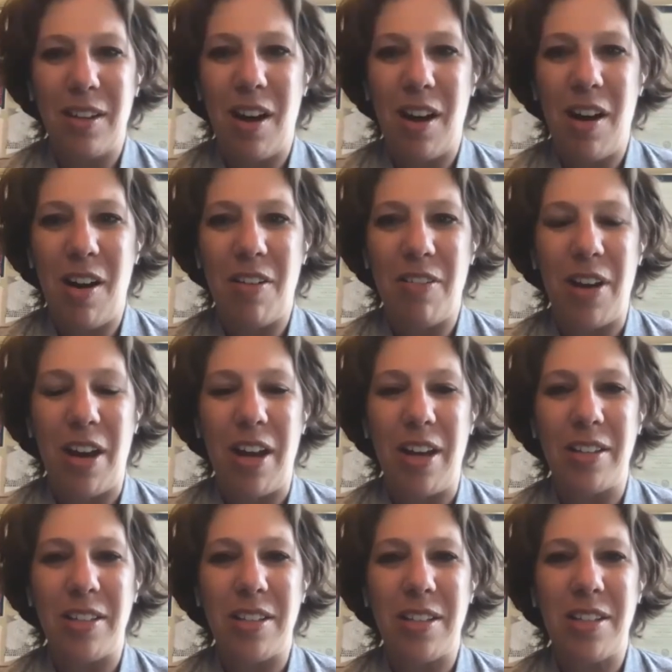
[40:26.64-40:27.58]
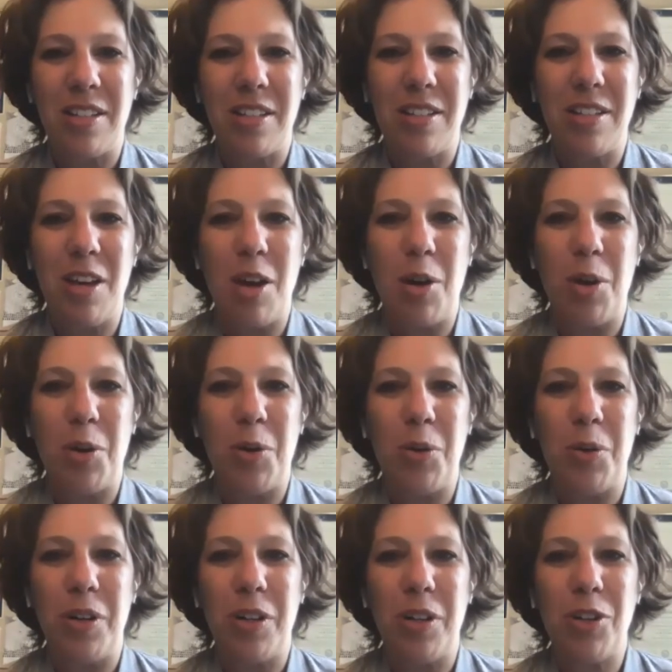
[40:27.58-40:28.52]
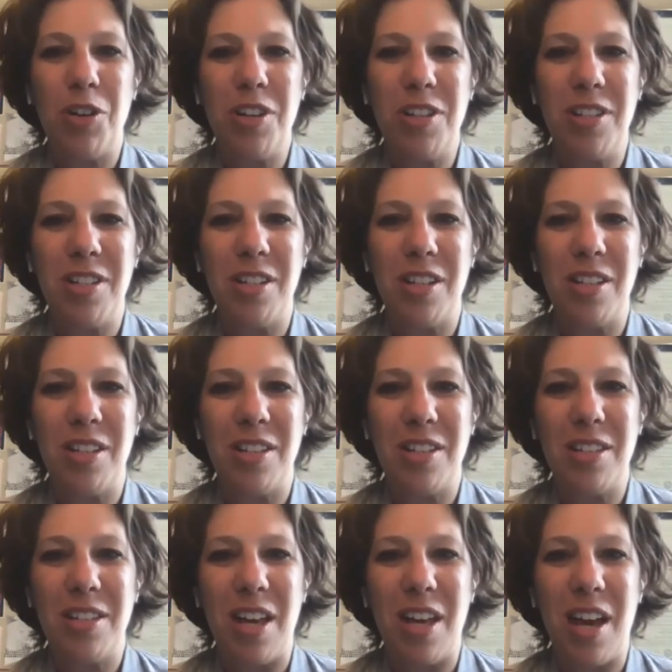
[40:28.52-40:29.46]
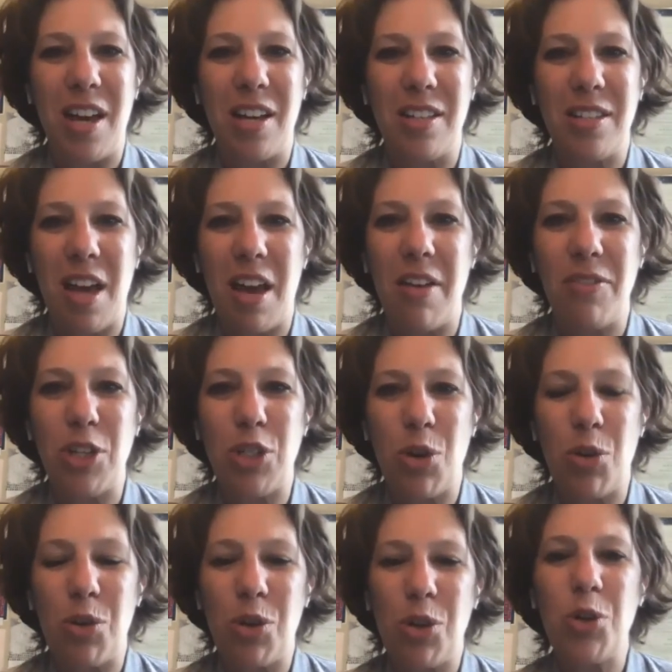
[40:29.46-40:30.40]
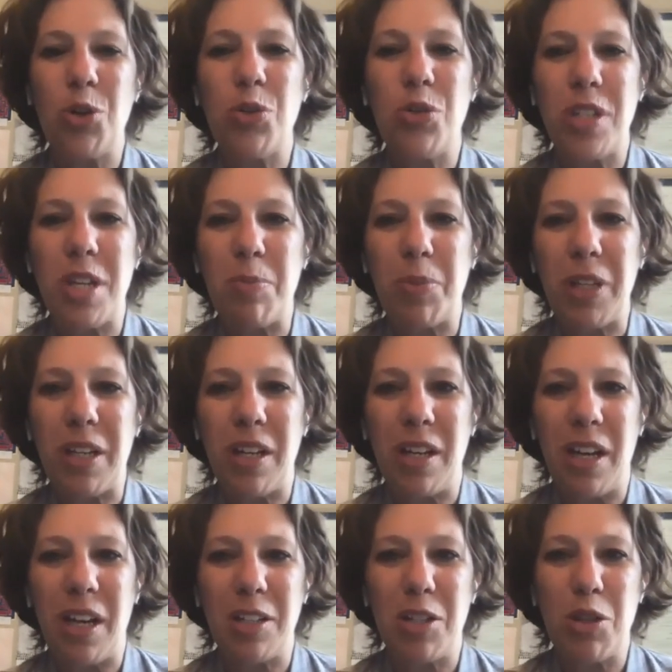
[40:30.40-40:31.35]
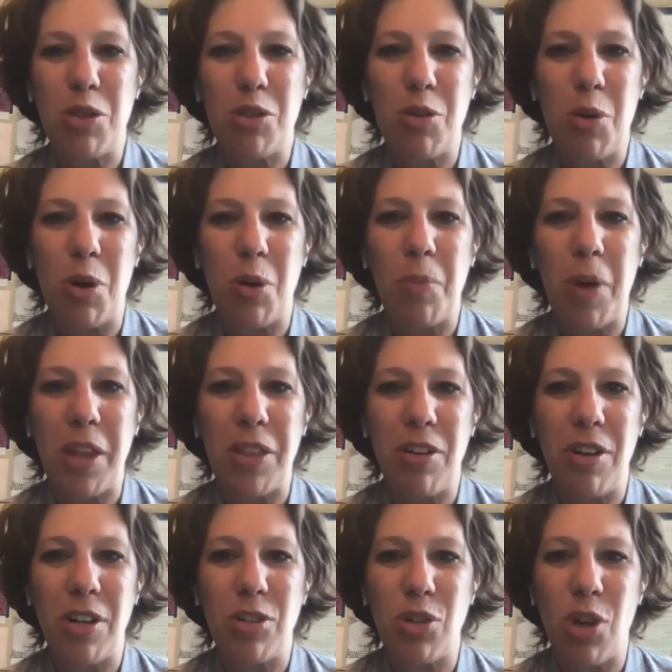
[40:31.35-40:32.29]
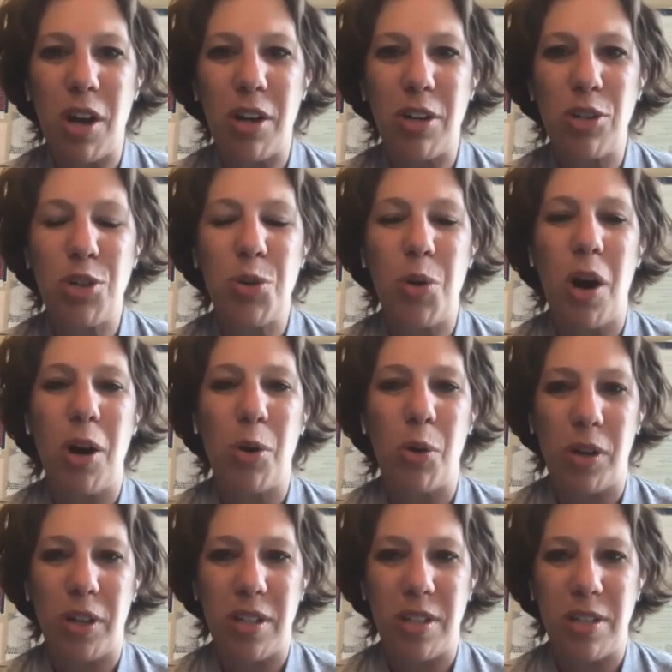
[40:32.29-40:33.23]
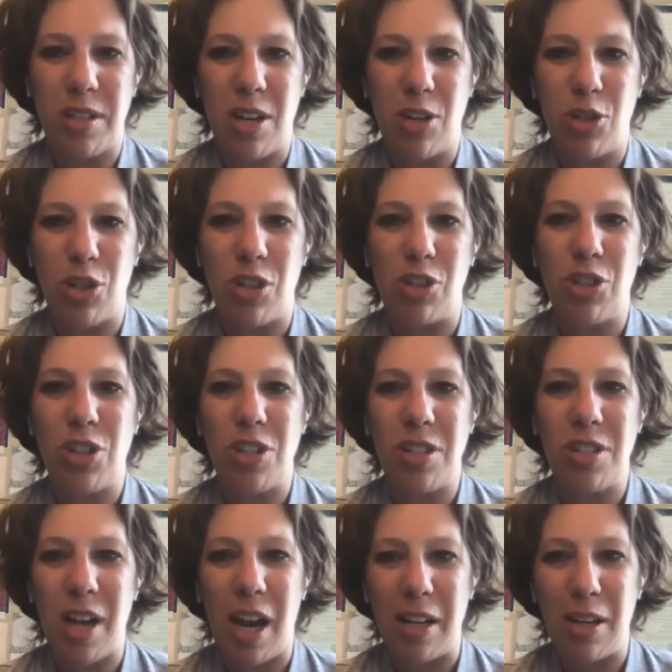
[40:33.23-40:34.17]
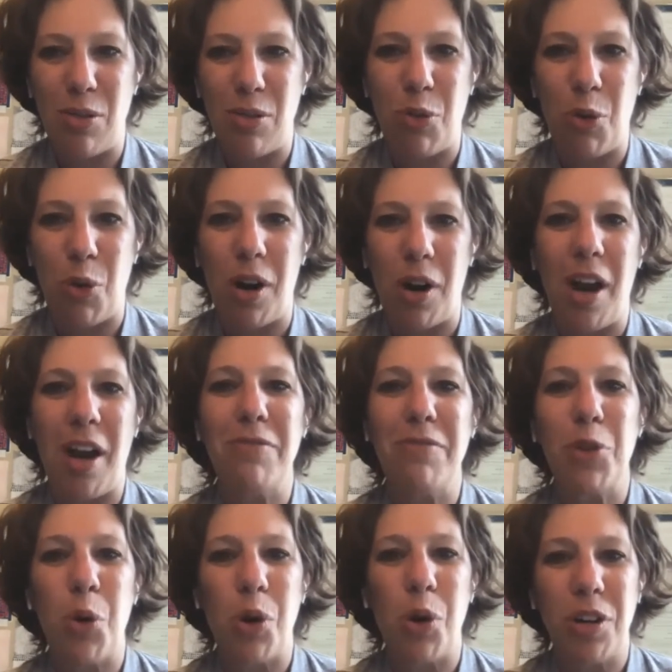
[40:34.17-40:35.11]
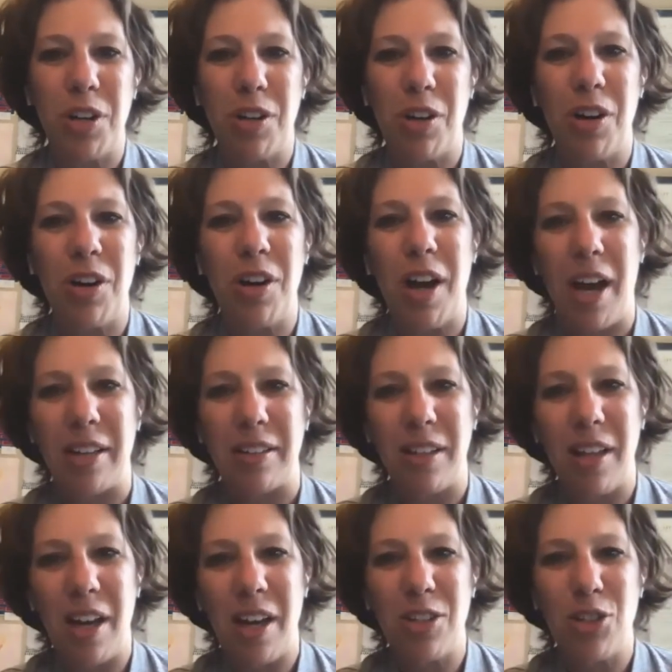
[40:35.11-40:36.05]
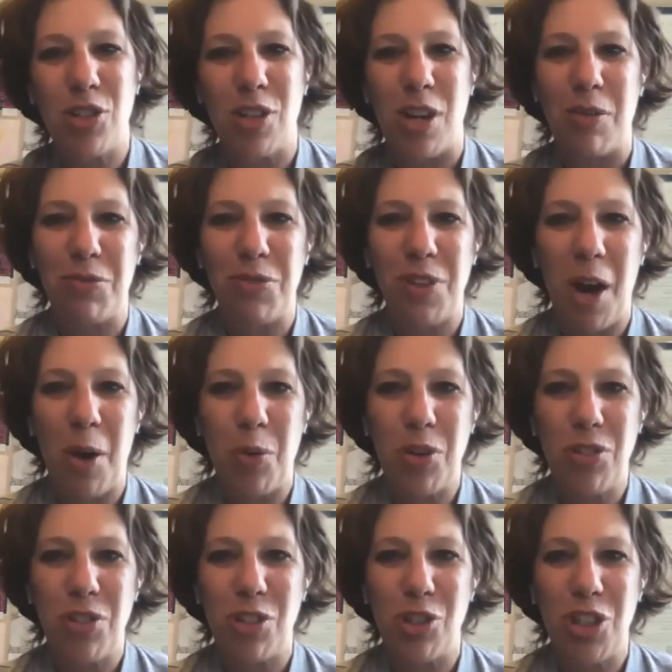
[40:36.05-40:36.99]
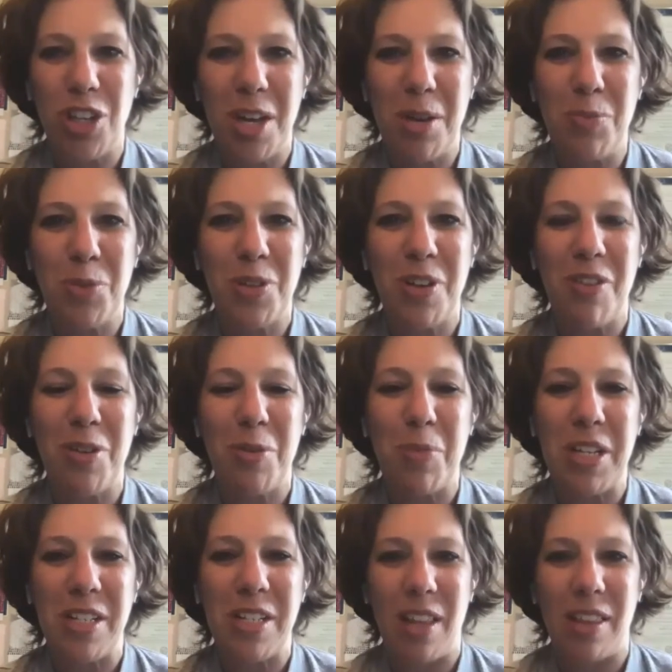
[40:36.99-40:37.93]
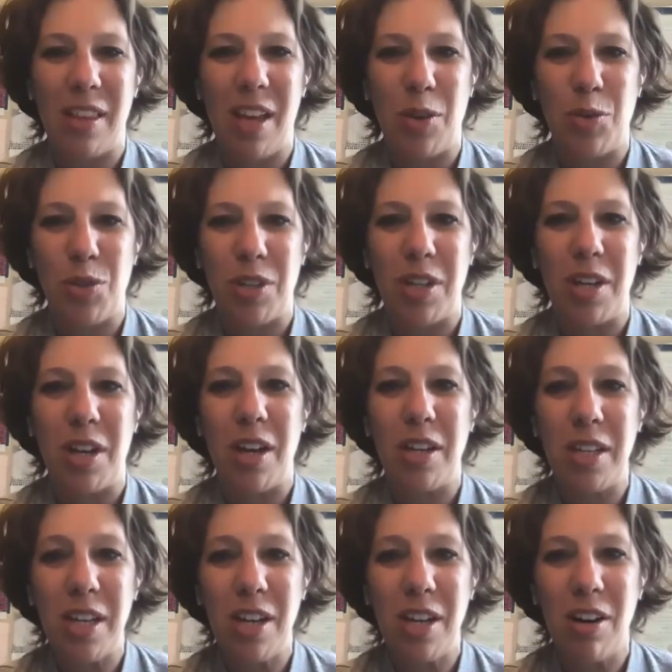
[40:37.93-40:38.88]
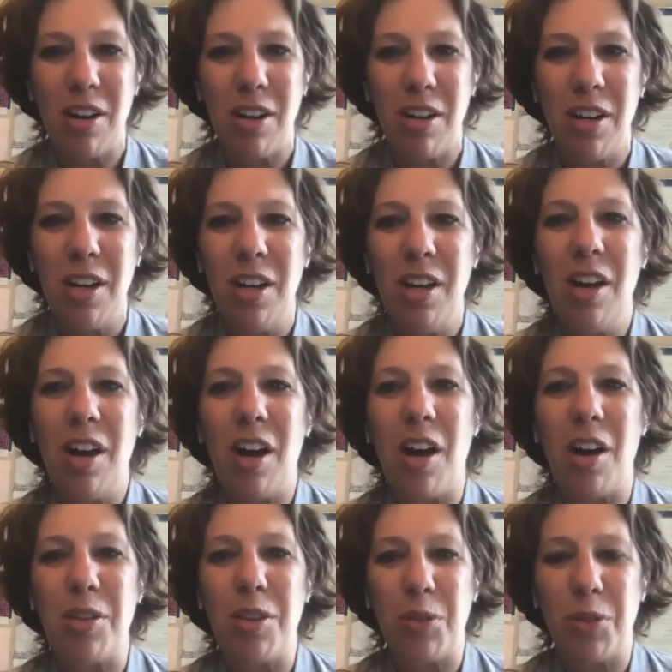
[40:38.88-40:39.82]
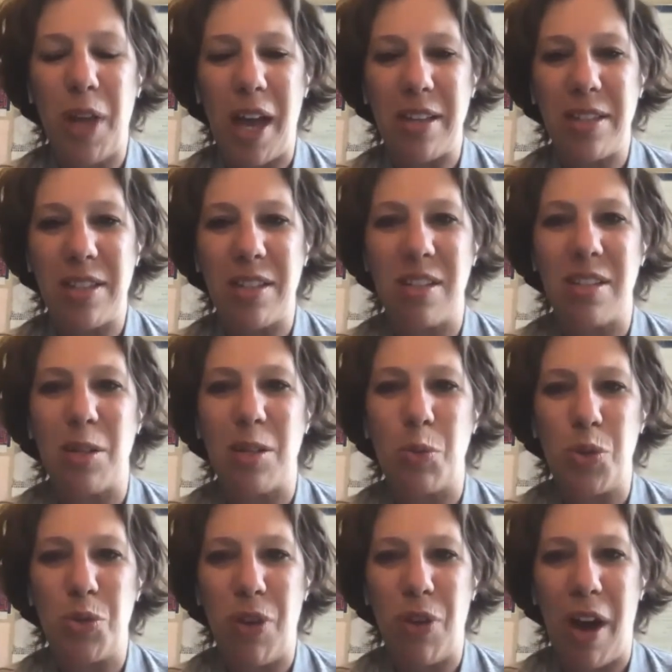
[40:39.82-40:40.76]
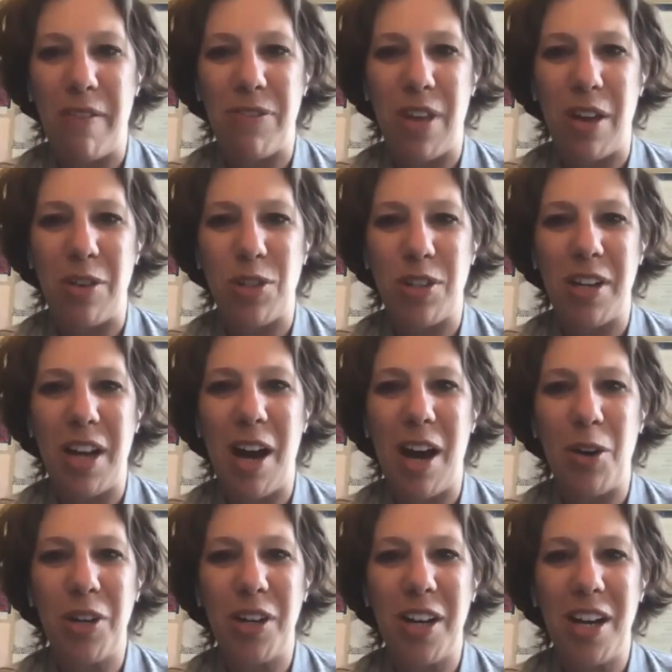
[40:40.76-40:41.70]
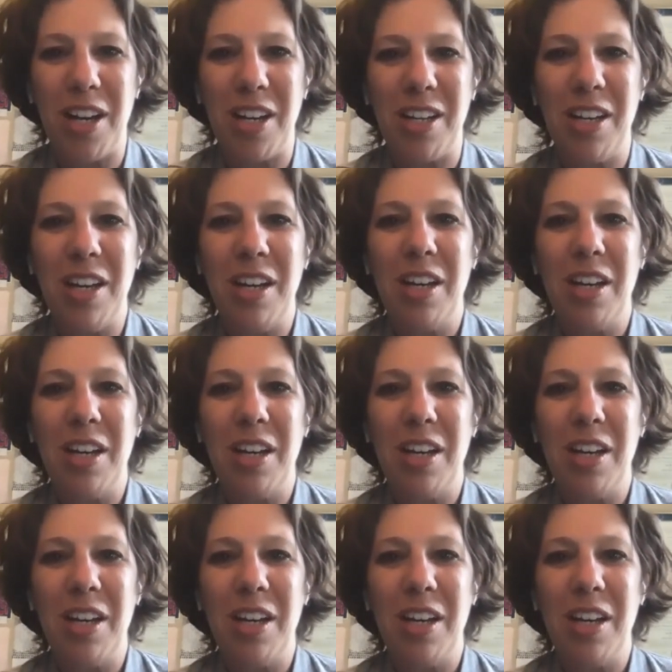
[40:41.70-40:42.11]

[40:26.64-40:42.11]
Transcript: All right. So Kristen says, I have a donor who's deeply connected through her mother and daughter to our organization. She's 94. I've courted her, had lunch, sent flowers, and she keeps giving me 10,000 a year, although last season it was 5,000. How can I